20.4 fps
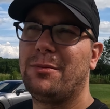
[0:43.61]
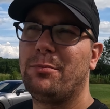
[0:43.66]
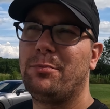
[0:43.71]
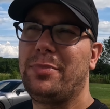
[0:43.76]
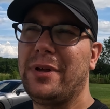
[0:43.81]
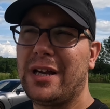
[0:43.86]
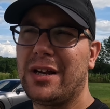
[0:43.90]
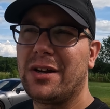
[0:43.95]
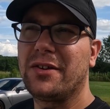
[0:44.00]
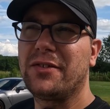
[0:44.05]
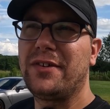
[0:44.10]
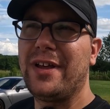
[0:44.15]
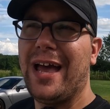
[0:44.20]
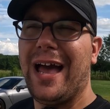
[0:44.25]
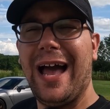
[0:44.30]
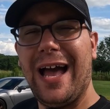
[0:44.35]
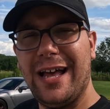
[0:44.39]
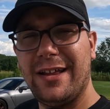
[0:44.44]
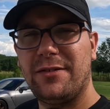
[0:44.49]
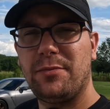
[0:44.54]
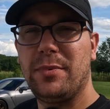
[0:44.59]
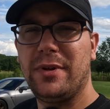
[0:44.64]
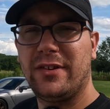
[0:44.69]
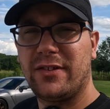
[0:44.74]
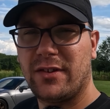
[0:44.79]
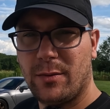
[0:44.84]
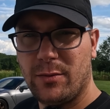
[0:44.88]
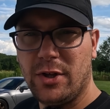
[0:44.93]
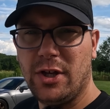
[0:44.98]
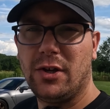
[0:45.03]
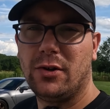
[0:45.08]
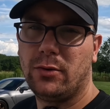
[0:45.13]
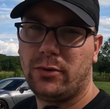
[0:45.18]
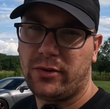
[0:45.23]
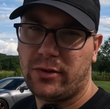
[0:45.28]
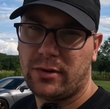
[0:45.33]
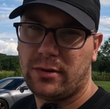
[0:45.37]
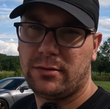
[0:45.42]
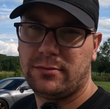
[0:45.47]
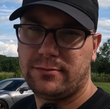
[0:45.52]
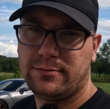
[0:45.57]
because there has been some
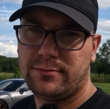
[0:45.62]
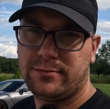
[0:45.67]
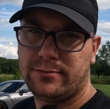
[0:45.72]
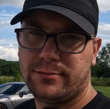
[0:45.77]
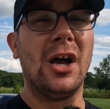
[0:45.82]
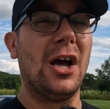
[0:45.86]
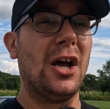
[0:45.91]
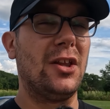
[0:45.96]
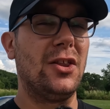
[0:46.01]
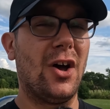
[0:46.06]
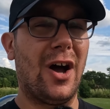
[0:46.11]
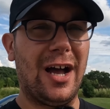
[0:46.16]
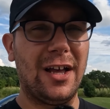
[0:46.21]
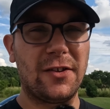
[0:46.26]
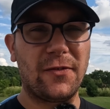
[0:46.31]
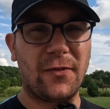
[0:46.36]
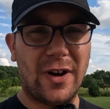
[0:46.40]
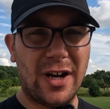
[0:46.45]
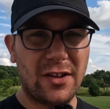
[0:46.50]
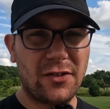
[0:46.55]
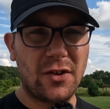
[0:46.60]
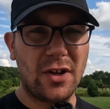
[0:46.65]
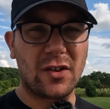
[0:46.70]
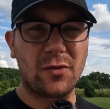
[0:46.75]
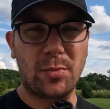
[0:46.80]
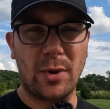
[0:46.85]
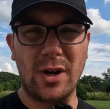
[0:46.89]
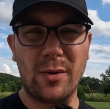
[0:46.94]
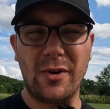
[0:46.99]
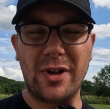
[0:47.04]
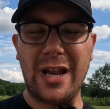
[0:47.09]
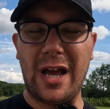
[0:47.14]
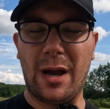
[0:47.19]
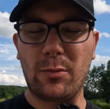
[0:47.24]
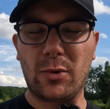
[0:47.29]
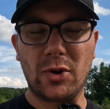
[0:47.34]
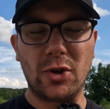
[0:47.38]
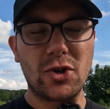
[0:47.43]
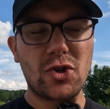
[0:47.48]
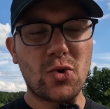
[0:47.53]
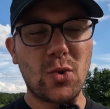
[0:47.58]
news. Now, as far as the experiment, I'm
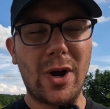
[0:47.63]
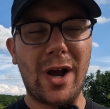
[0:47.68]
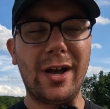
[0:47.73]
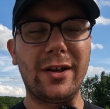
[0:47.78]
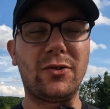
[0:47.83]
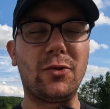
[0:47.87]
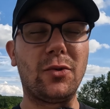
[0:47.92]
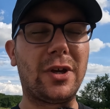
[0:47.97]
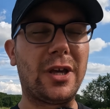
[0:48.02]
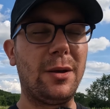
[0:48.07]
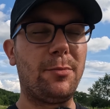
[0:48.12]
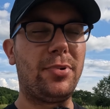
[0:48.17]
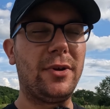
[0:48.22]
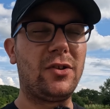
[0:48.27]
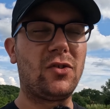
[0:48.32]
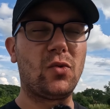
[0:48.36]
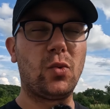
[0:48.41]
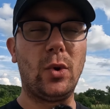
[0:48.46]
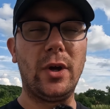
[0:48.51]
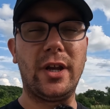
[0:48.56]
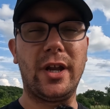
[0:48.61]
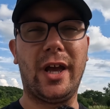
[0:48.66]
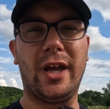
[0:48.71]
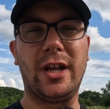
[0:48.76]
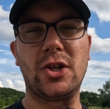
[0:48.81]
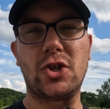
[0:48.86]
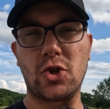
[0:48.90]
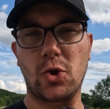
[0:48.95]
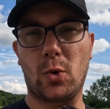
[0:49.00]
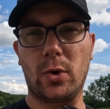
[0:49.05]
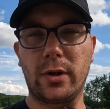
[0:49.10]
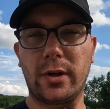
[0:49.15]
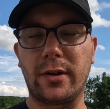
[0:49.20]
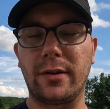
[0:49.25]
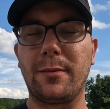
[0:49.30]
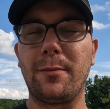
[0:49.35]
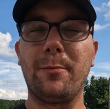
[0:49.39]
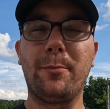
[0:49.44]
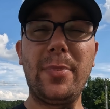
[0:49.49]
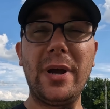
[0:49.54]
gonna try to keep it sweet and short.